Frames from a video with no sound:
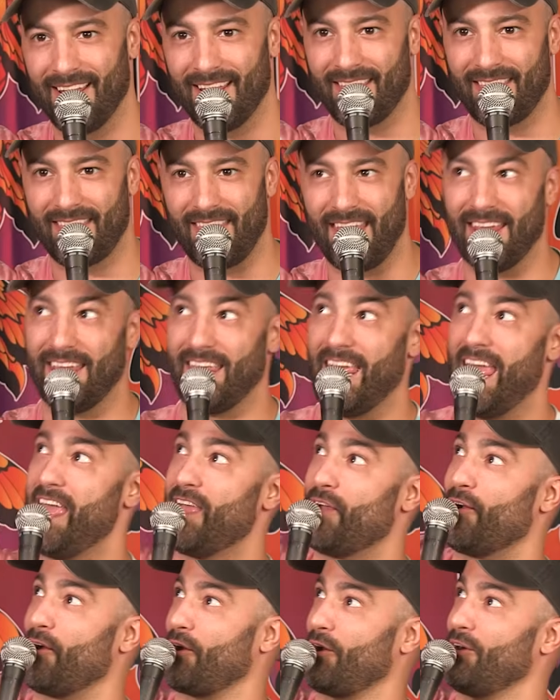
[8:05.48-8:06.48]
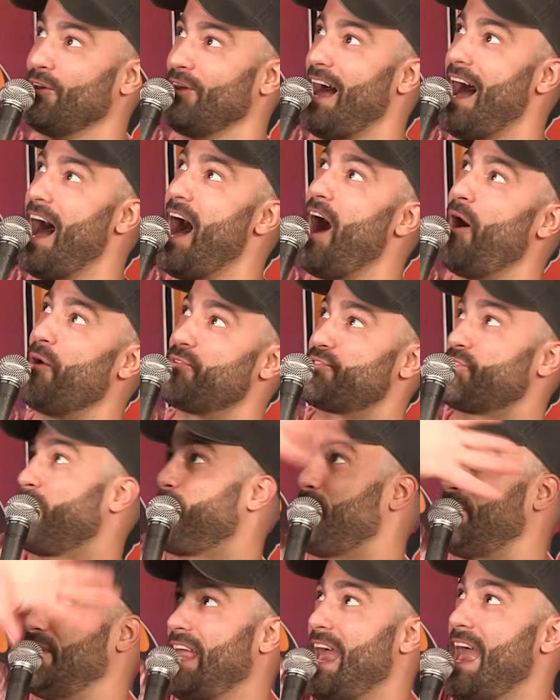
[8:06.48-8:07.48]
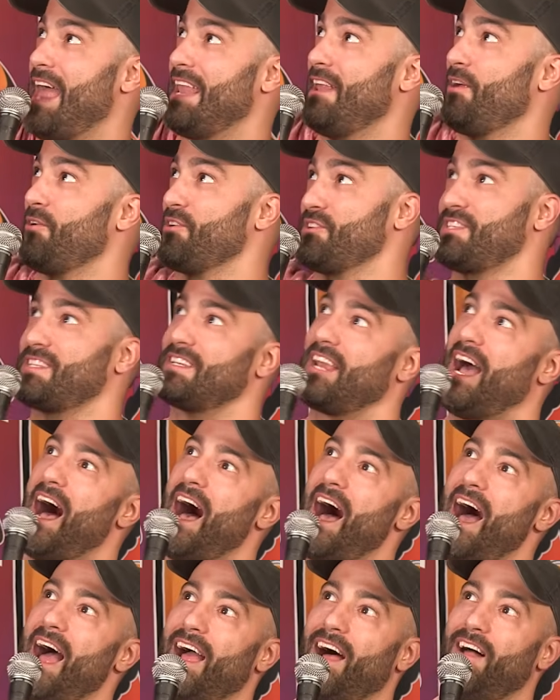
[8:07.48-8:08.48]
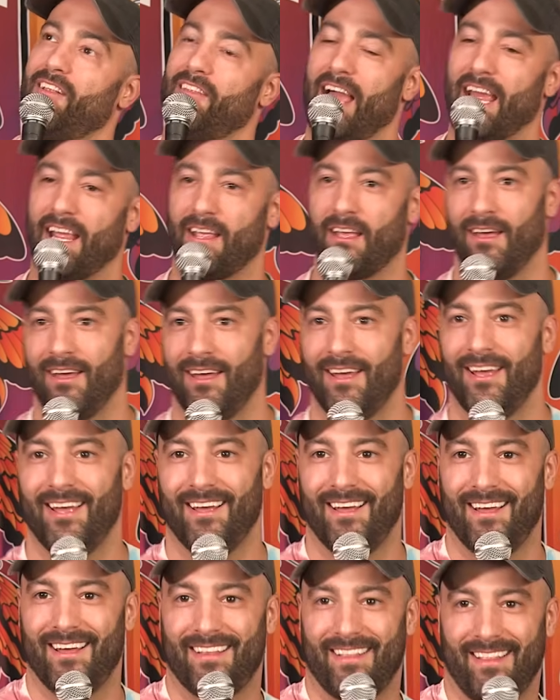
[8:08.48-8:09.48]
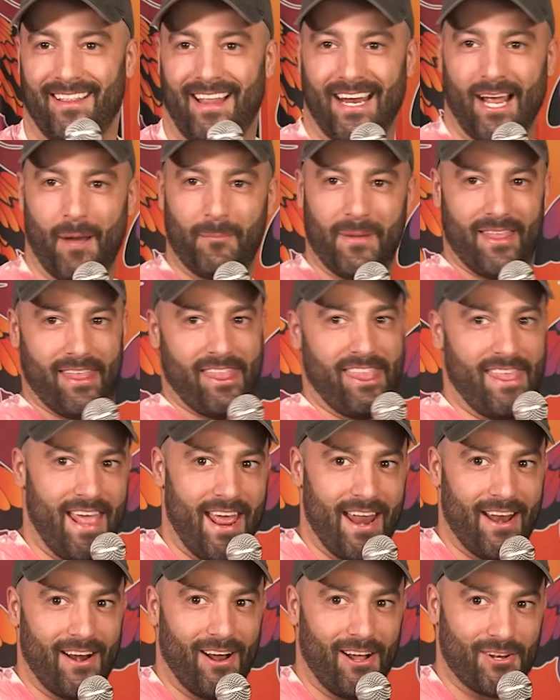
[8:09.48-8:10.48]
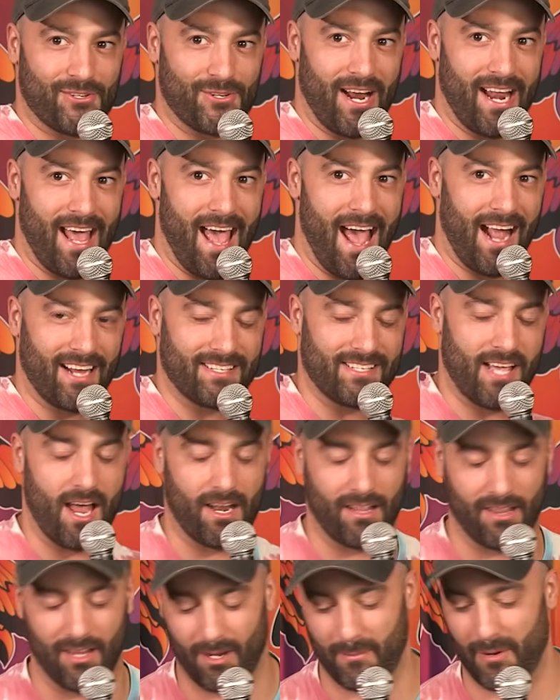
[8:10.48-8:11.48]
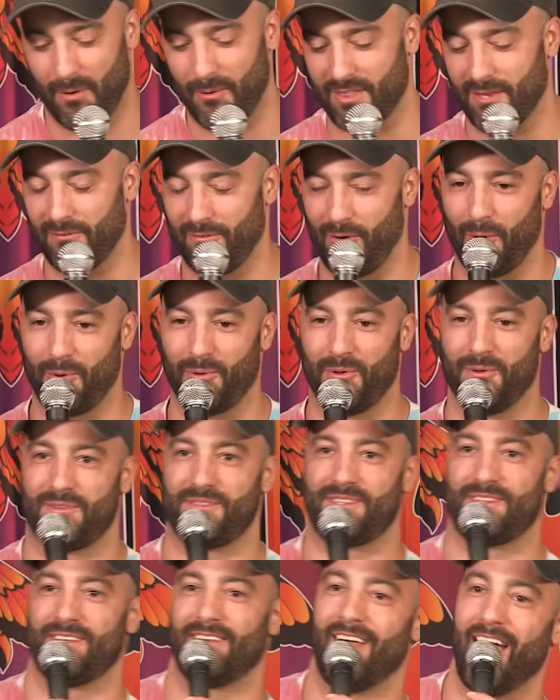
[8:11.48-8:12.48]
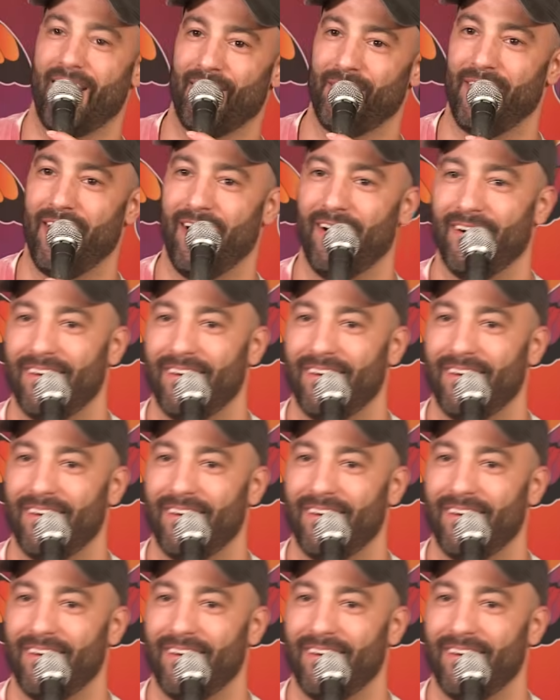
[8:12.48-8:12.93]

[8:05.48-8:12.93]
thinking or clouds or a planet or sky, I'll like I'm in theater, I'll try to act out a little bit with the vocals. I don't know.